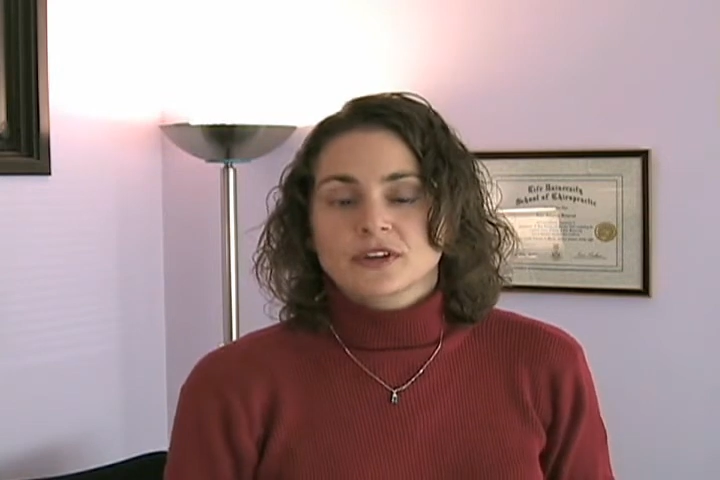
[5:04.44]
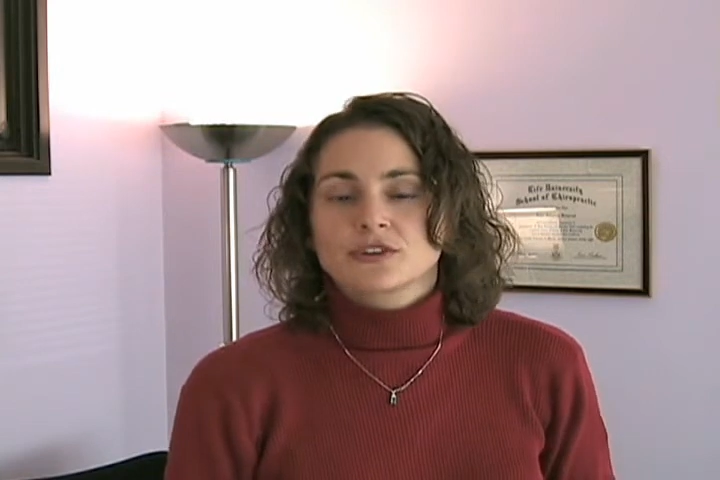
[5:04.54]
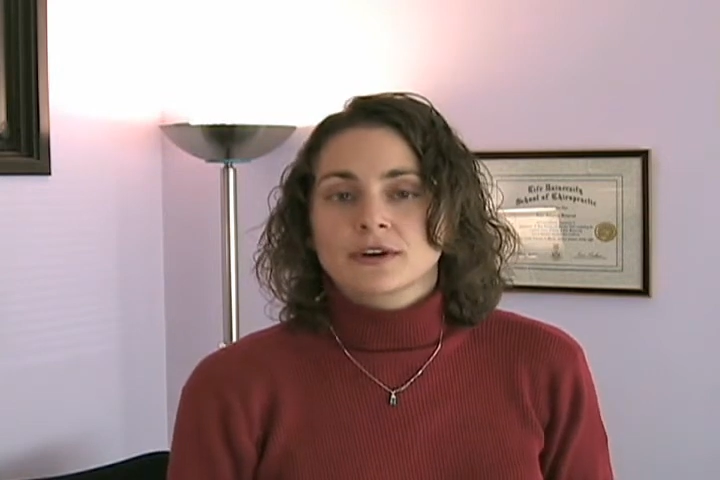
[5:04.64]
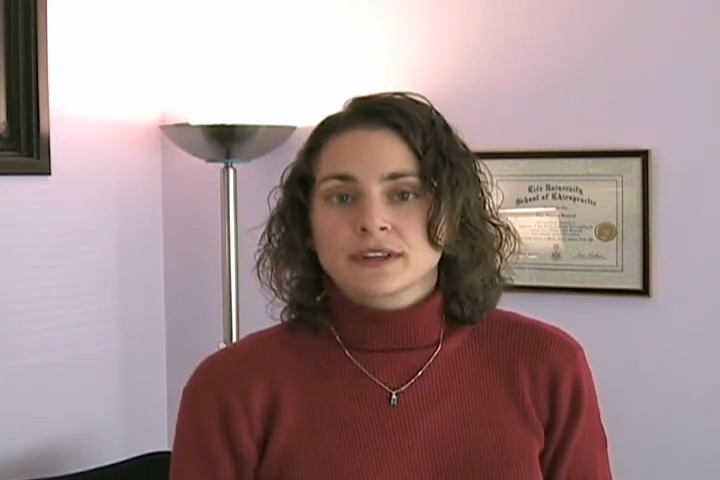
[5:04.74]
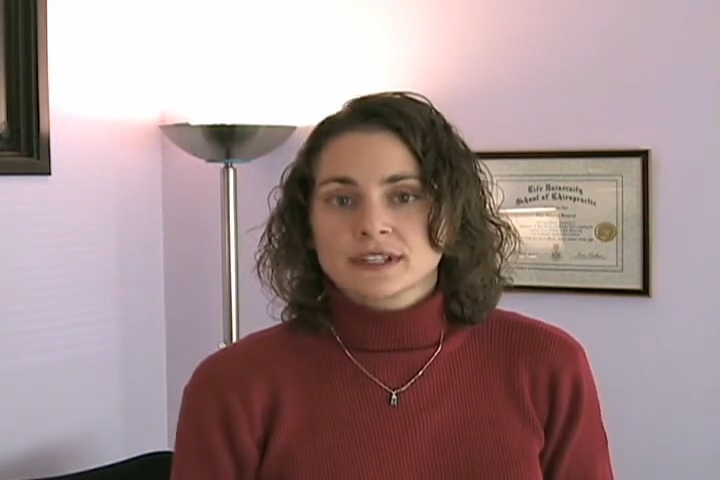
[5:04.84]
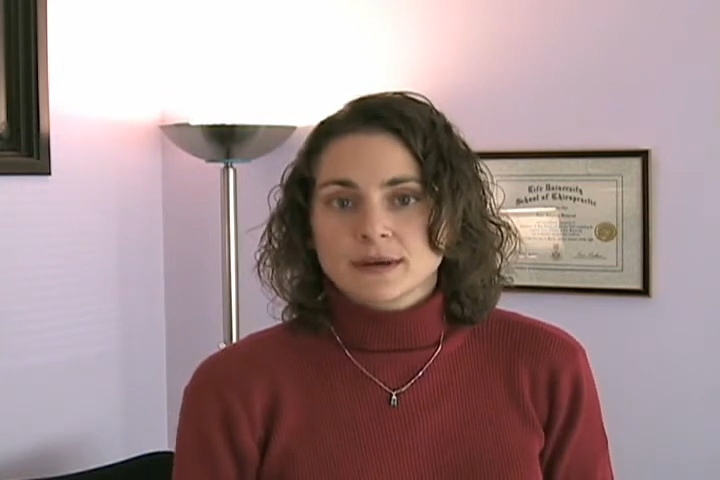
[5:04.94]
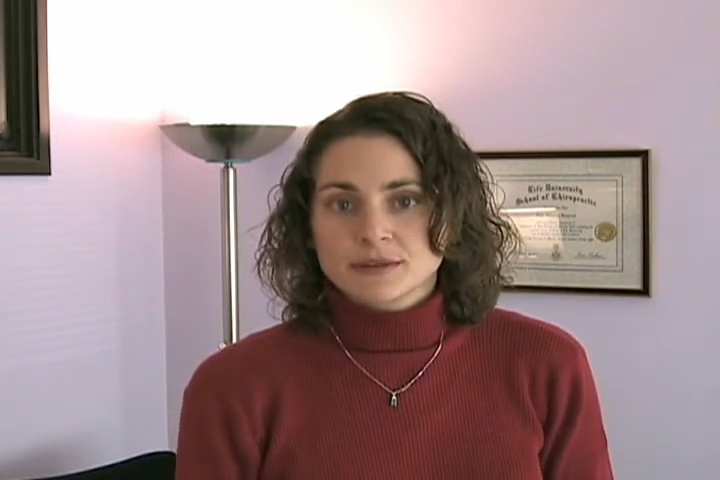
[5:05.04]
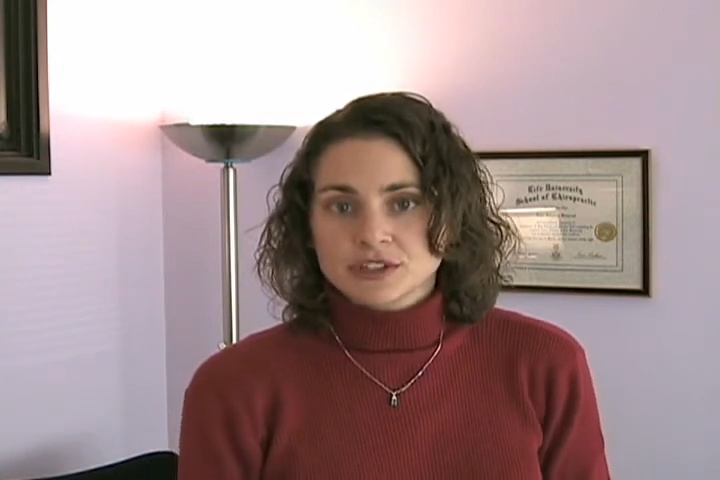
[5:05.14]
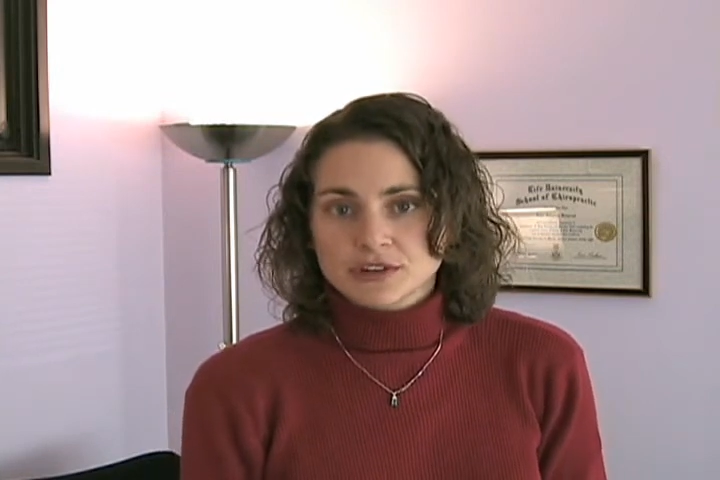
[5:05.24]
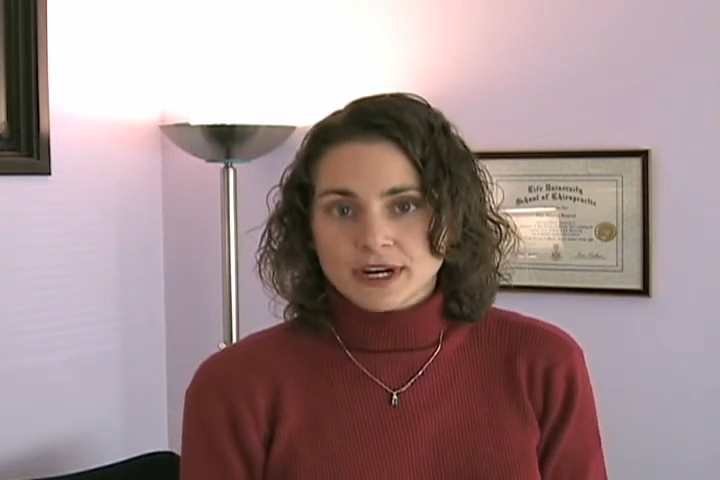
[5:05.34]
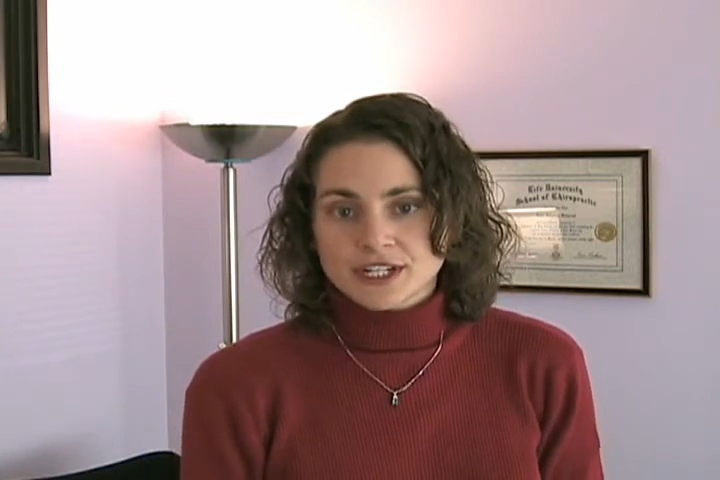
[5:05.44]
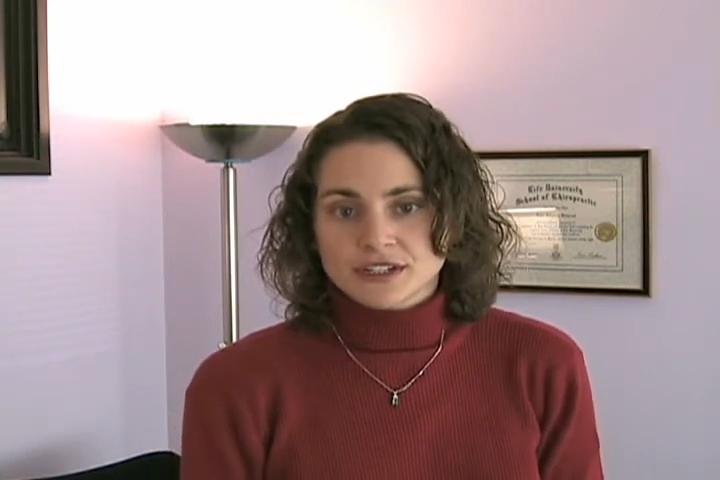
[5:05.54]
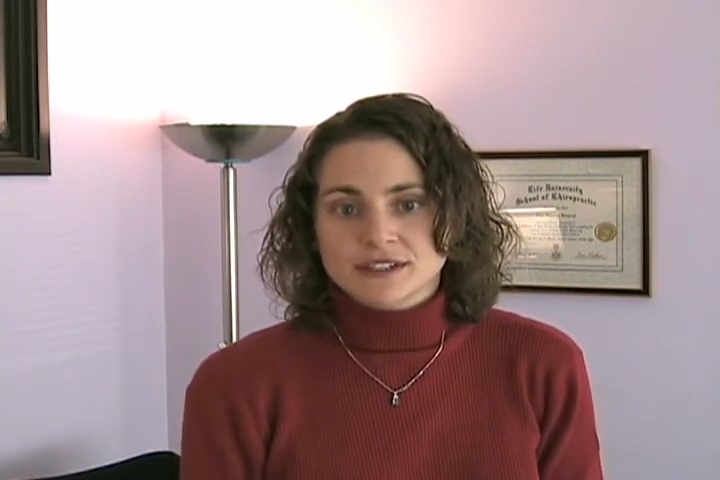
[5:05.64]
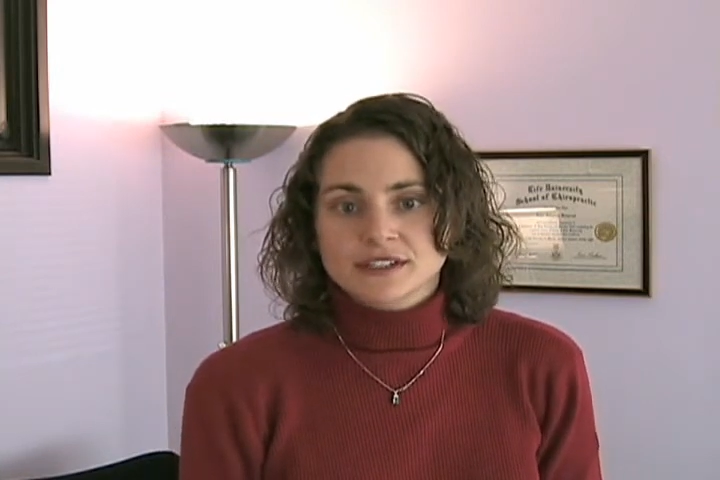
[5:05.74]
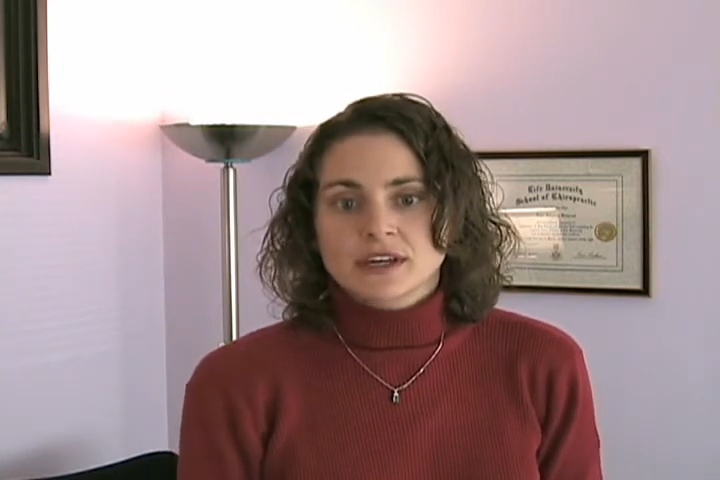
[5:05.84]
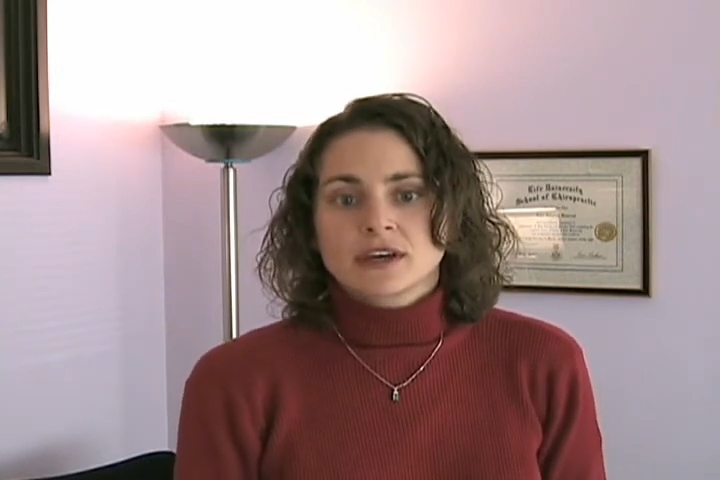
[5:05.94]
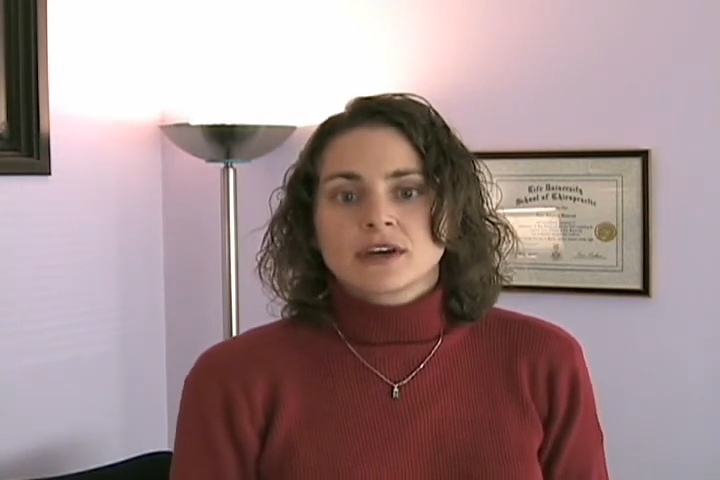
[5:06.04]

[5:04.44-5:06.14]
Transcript: During the demonstrations,